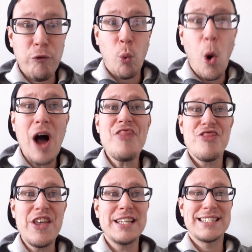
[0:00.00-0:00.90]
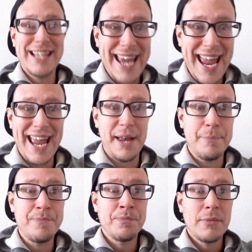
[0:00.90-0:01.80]
won this
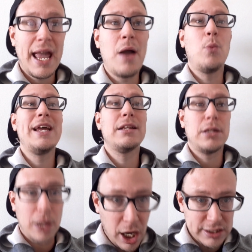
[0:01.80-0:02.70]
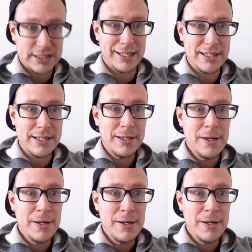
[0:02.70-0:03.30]
game, and we lost it.